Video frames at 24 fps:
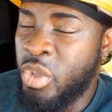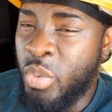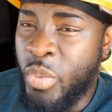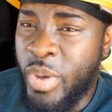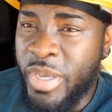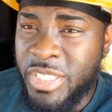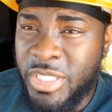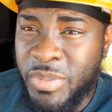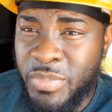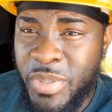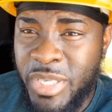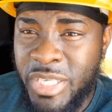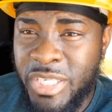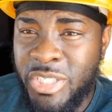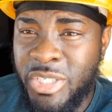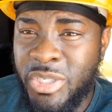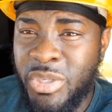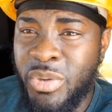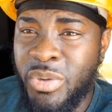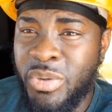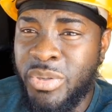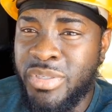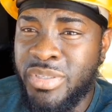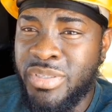US
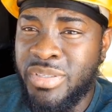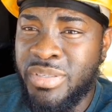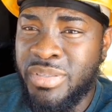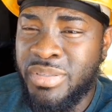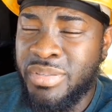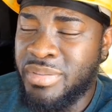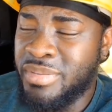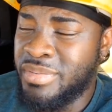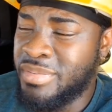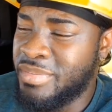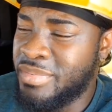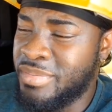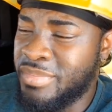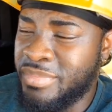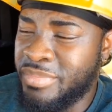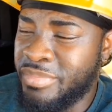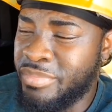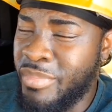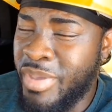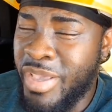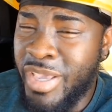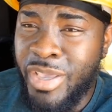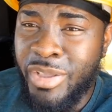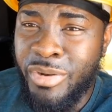BCOs
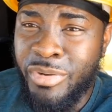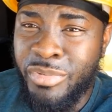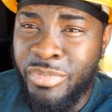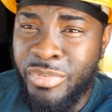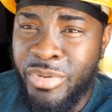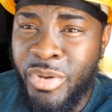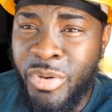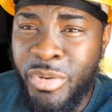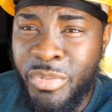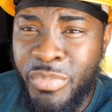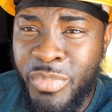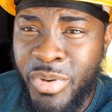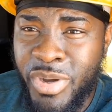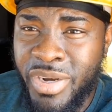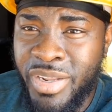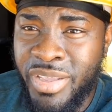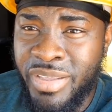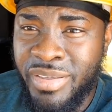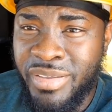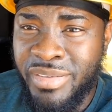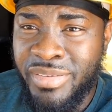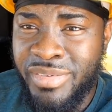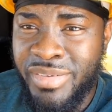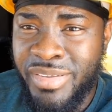making good
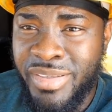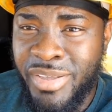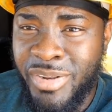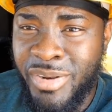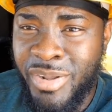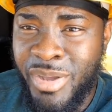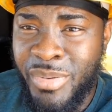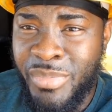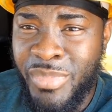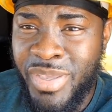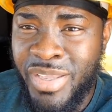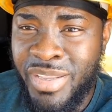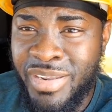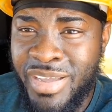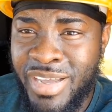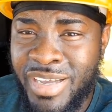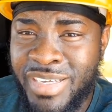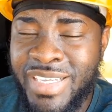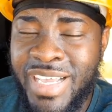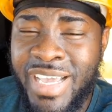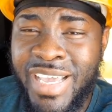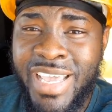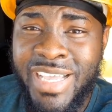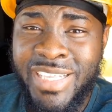money, you know what I mean?
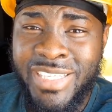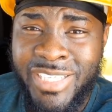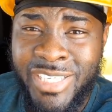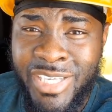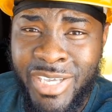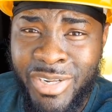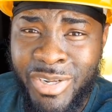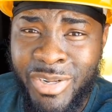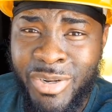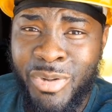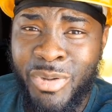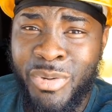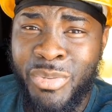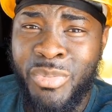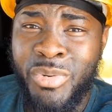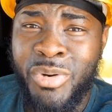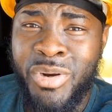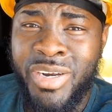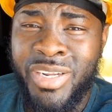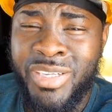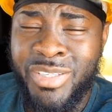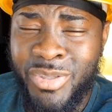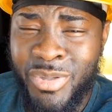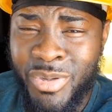Because I can see on the load
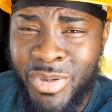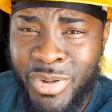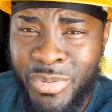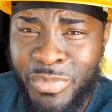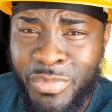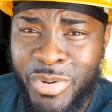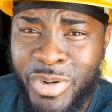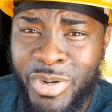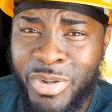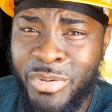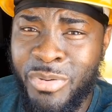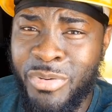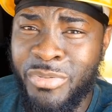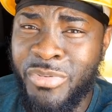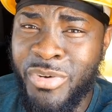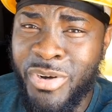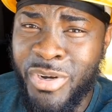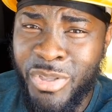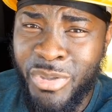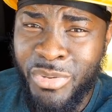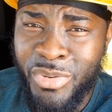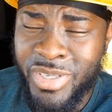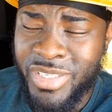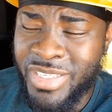board, it's looking pretty good for
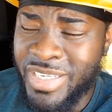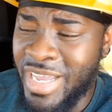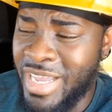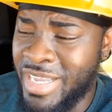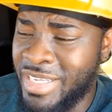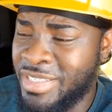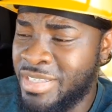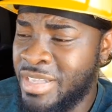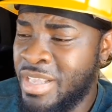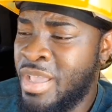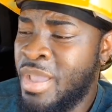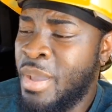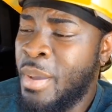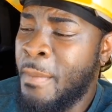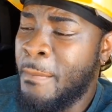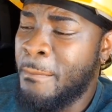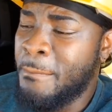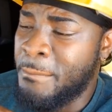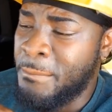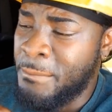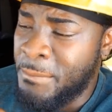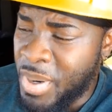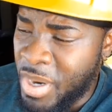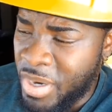the US guys.
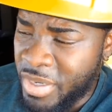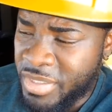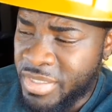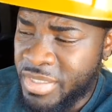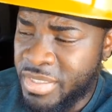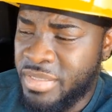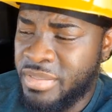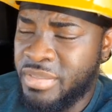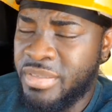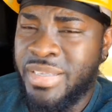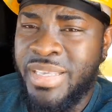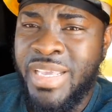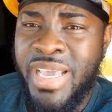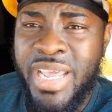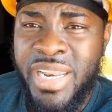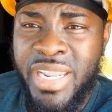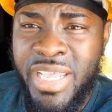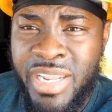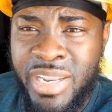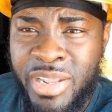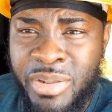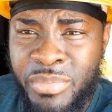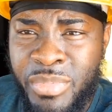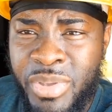But
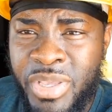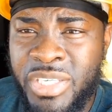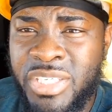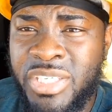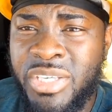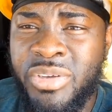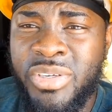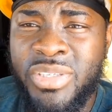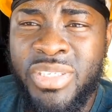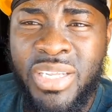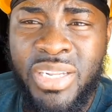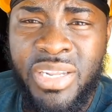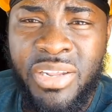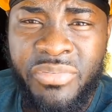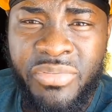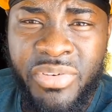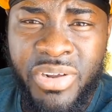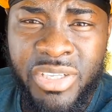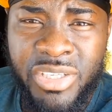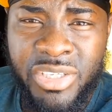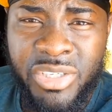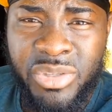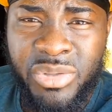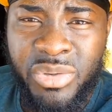Canadian BCO is a
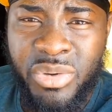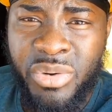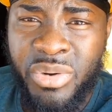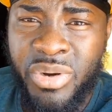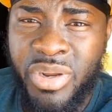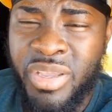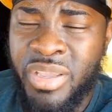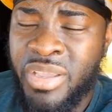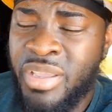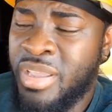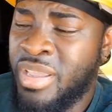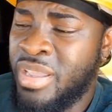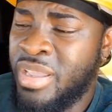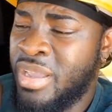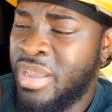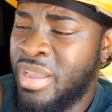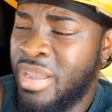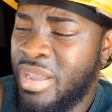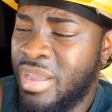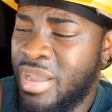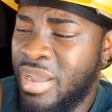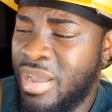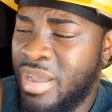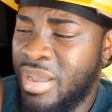different story.
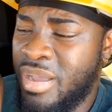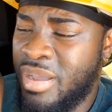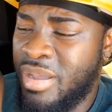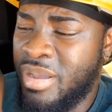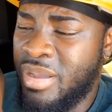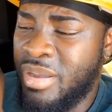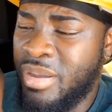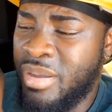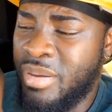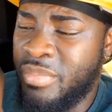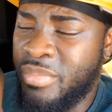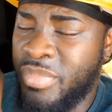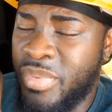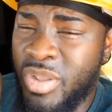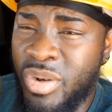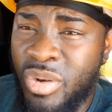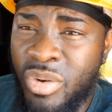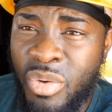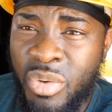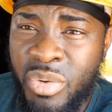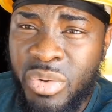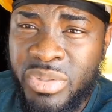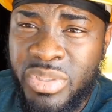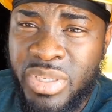Um, the
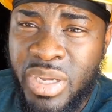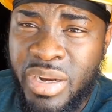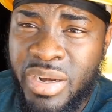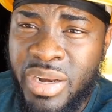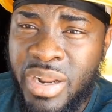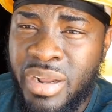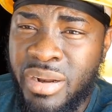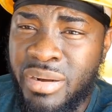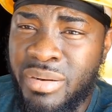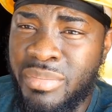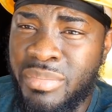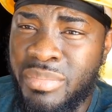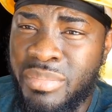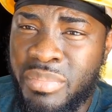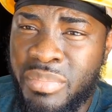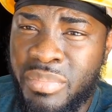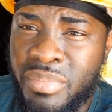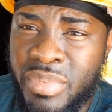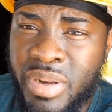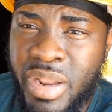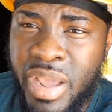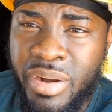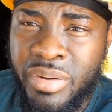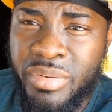loads are not
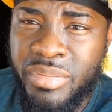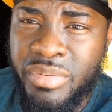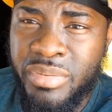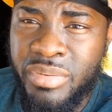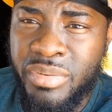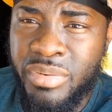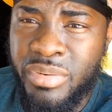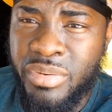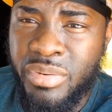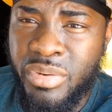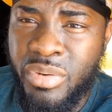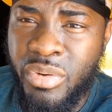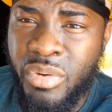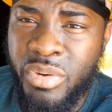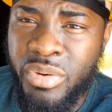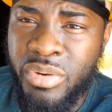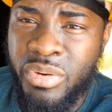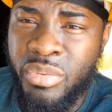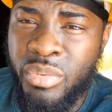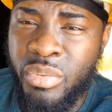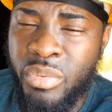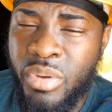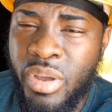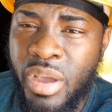that
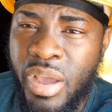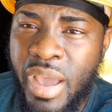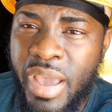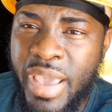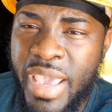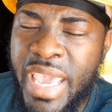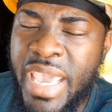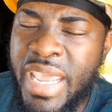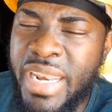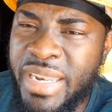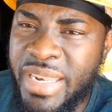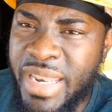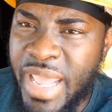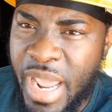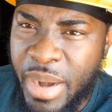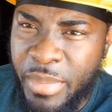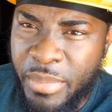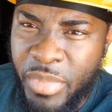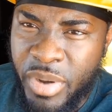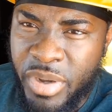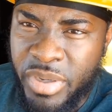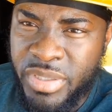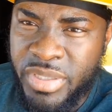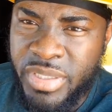good in that
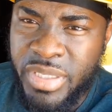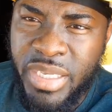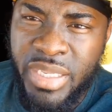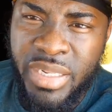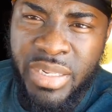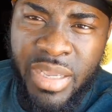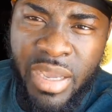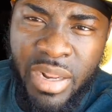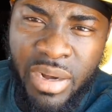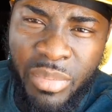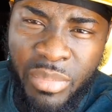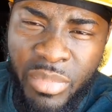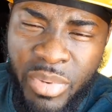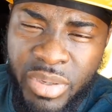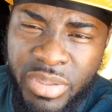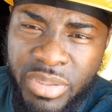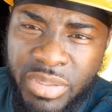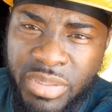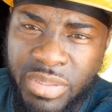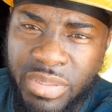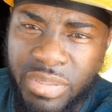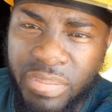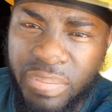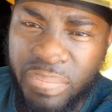month, in the other
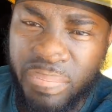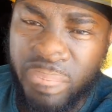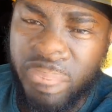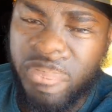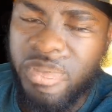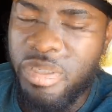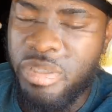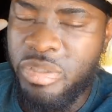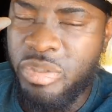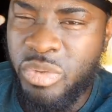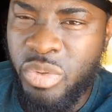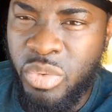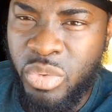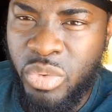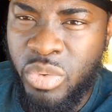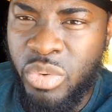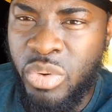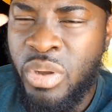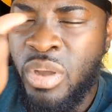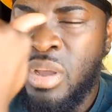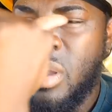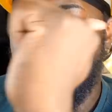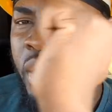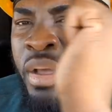months. The
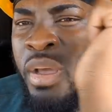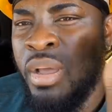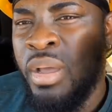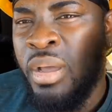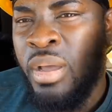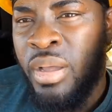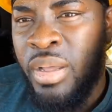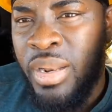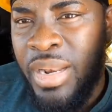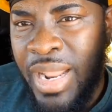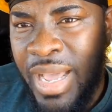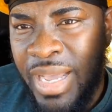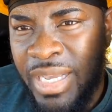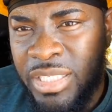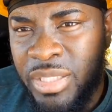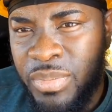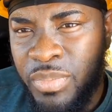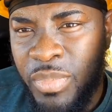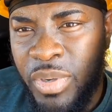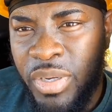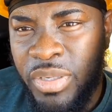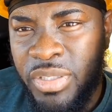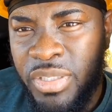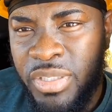two last
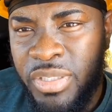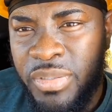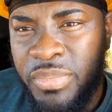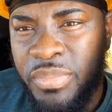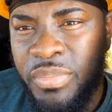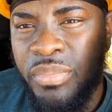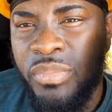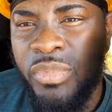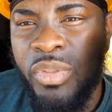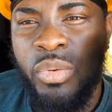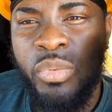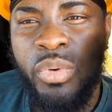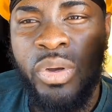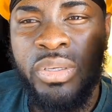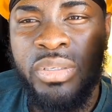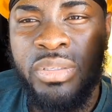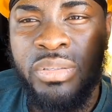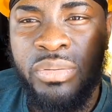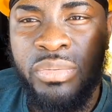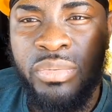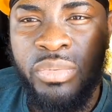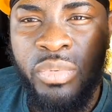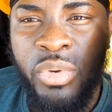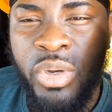months
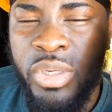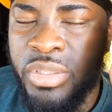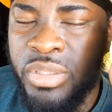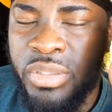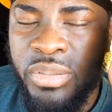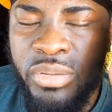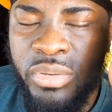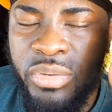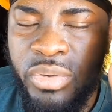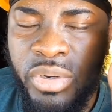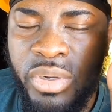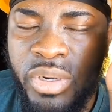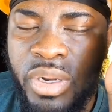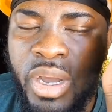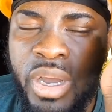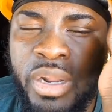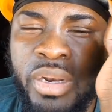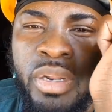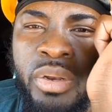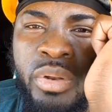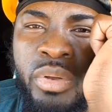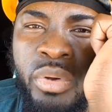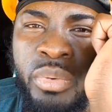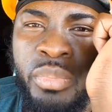was wasn't good on
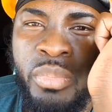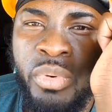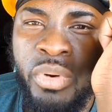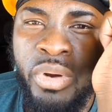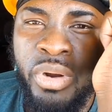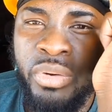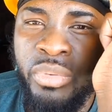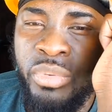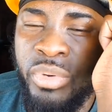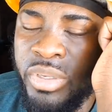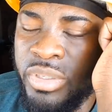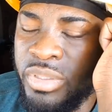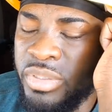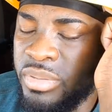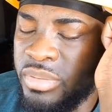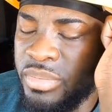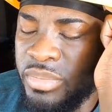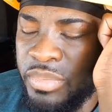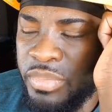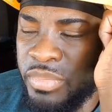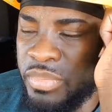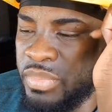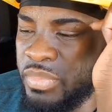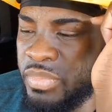the load board was
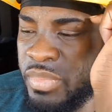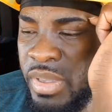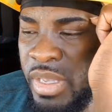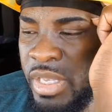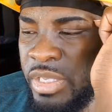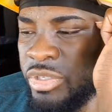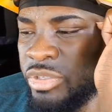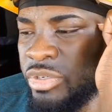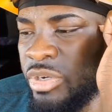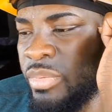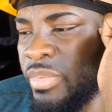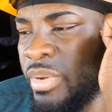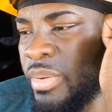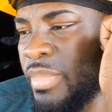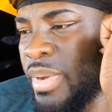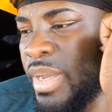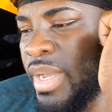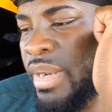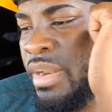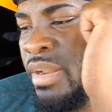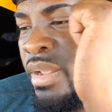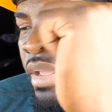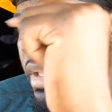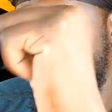extremely
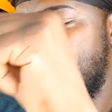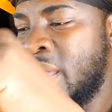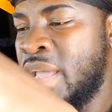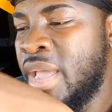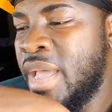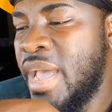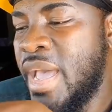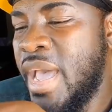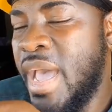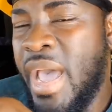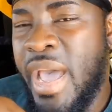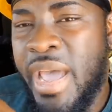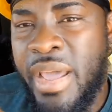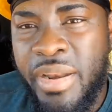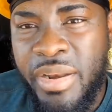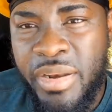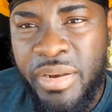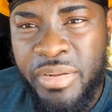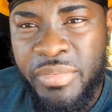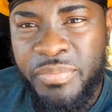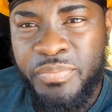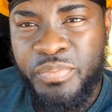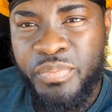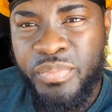bad
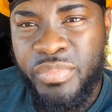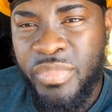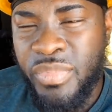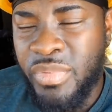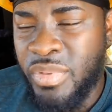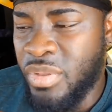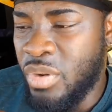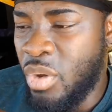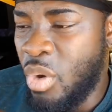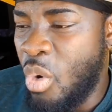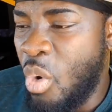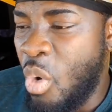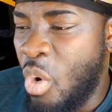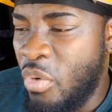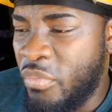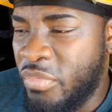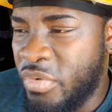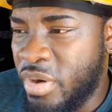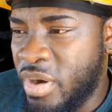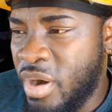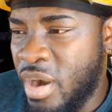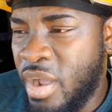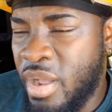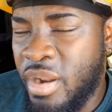and the
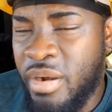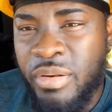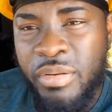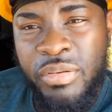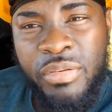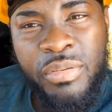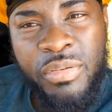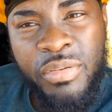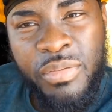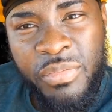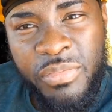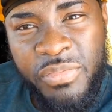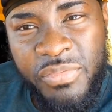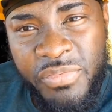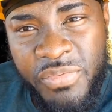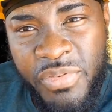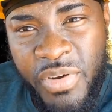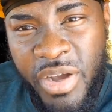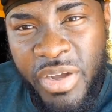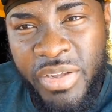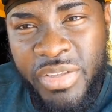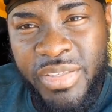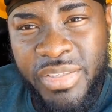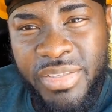overall
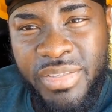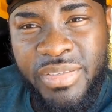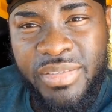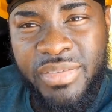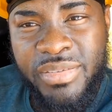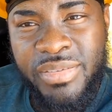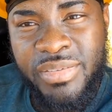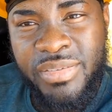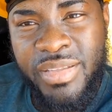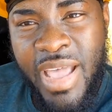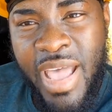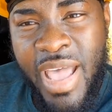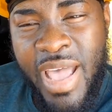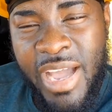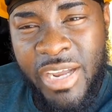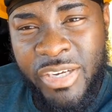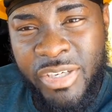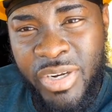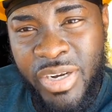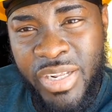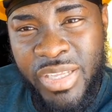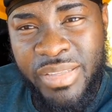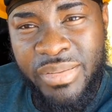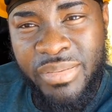funds I
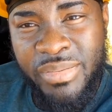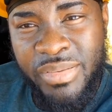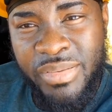actually